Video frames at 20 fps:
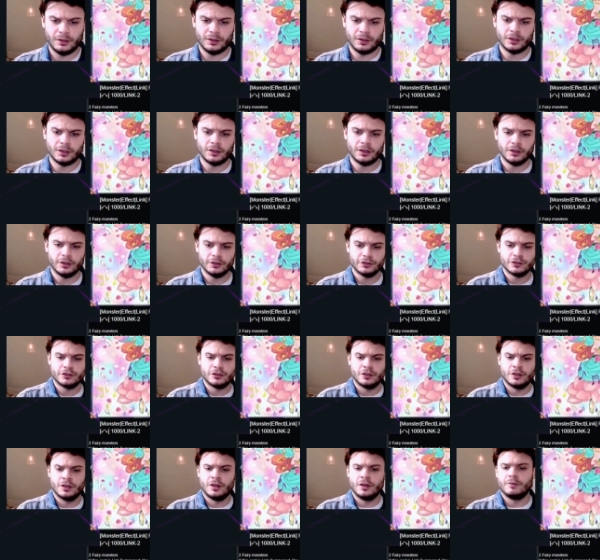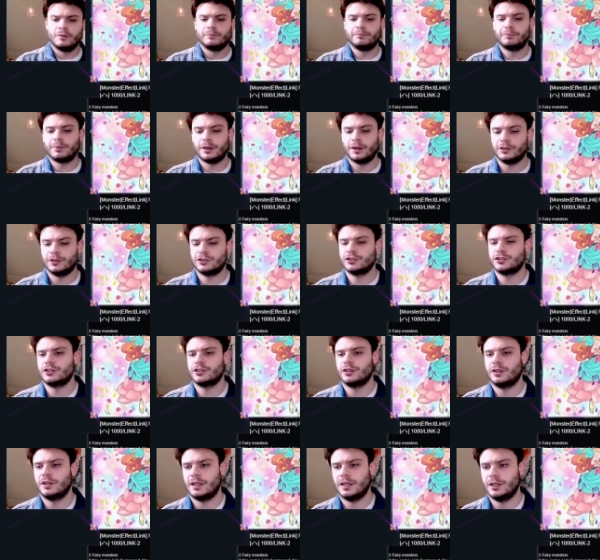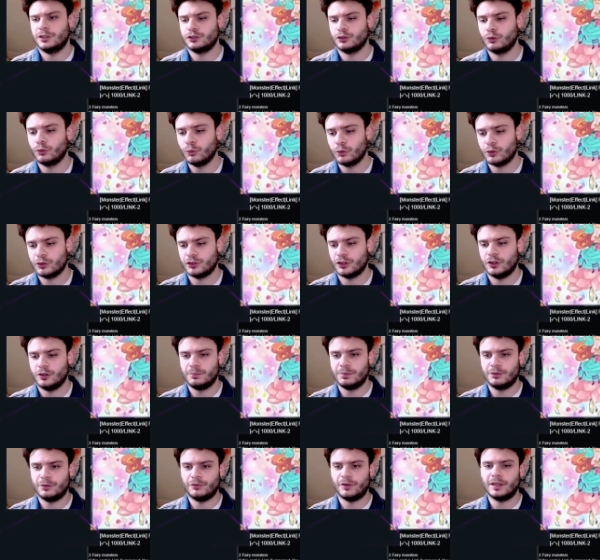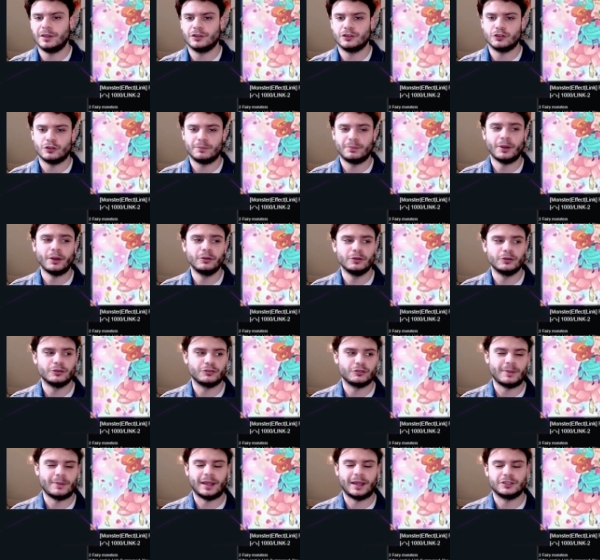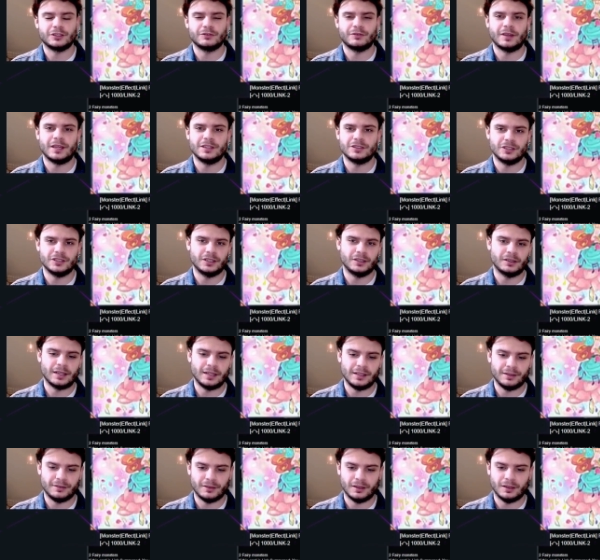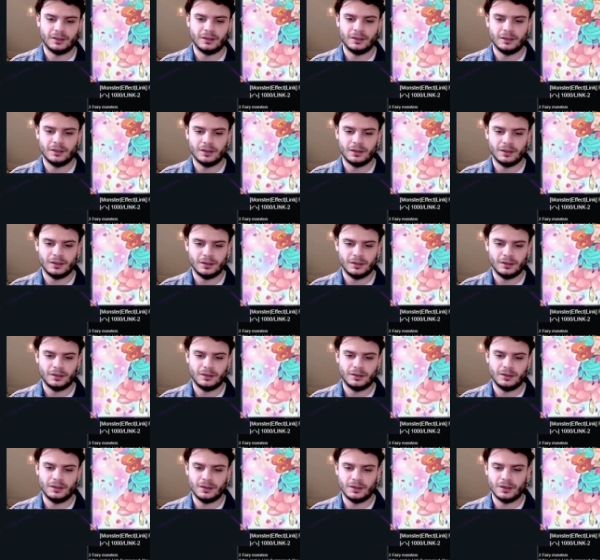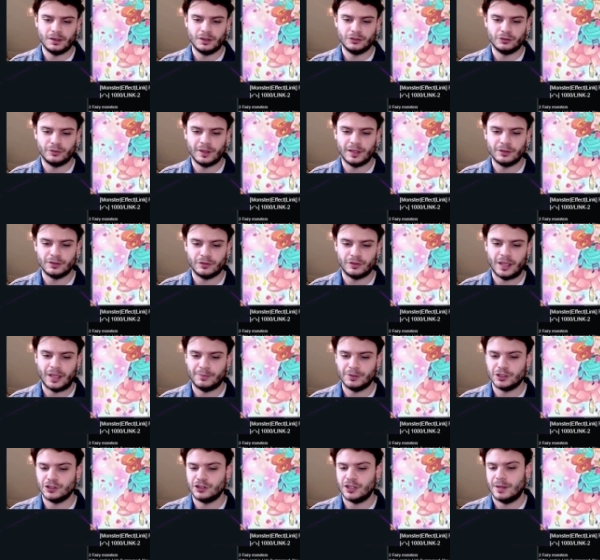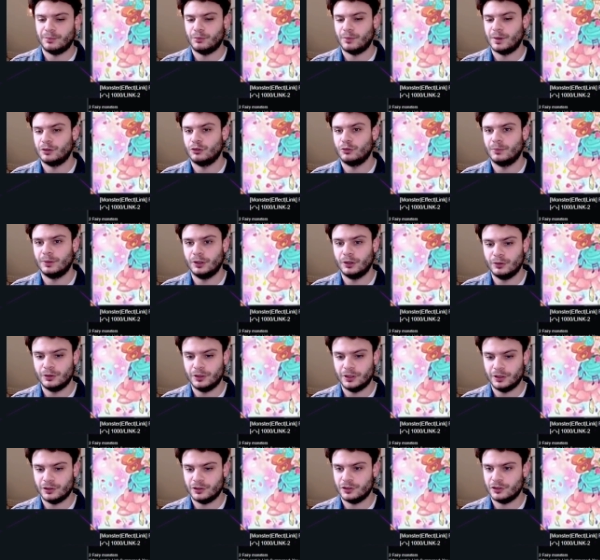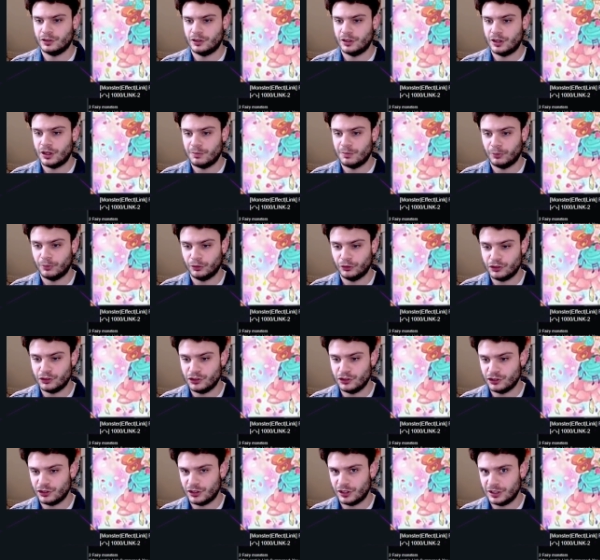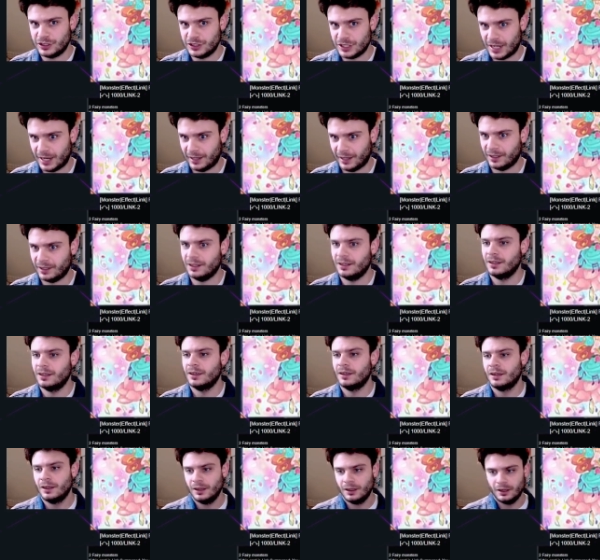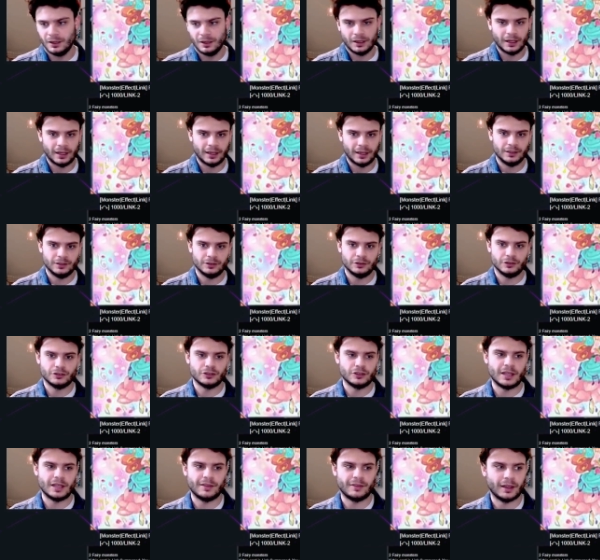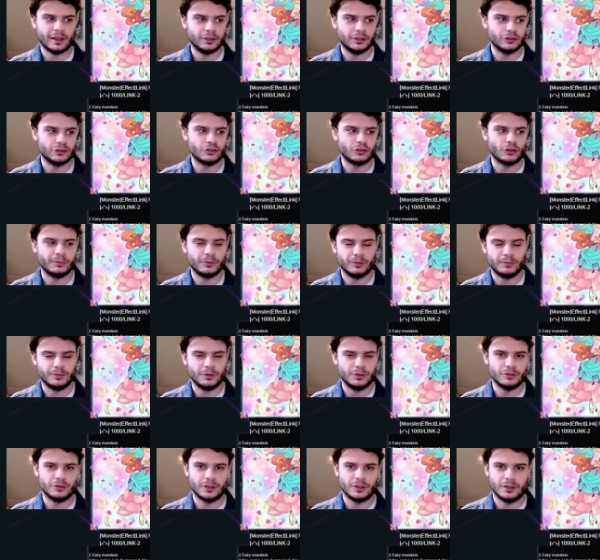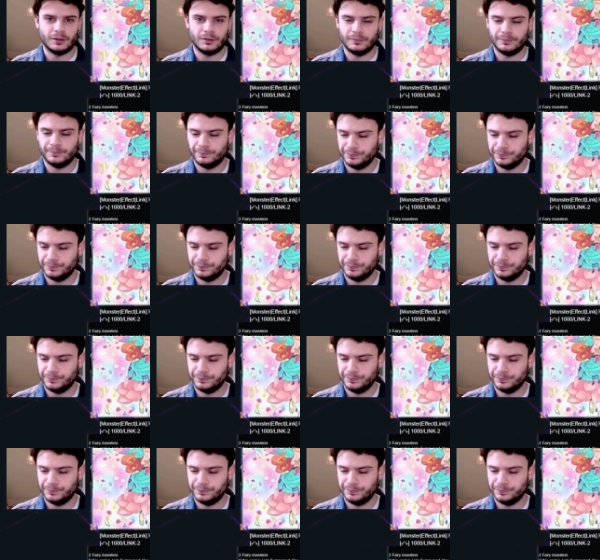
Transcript: cards, but it also prevents your opponent from activating anything into the end of the damage step when your Melodious monsters attack. And so yeah, that can stop them using,